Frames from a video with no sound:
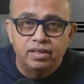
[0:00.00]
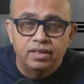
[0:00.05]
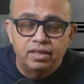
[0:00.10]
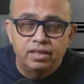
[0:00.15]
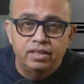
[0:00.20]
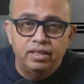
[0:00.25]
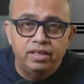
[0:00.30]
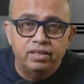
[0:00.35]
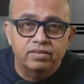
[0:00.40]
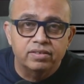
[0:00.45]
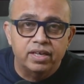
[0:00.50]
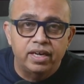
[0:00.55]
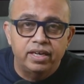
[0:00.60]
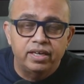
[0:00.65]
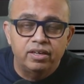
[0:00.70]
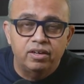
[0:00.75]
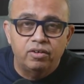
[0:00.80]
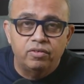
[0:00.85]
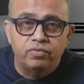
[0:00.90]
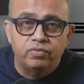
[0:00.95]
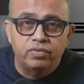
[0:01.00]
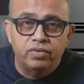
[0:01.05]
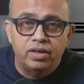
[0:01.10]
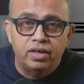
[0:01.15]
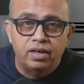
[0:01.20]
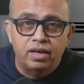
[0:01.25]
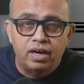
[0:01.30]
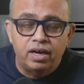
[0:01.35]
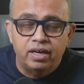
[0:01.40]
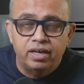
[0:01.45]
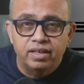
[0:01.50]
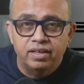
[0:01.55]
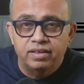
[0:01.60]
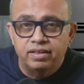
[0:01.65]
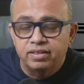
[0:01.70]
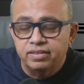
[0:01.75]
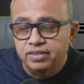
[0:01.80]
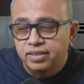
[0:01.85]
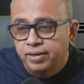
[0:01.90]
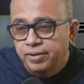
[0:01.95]
these kind of
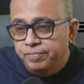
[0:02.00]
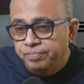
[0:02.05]
articles.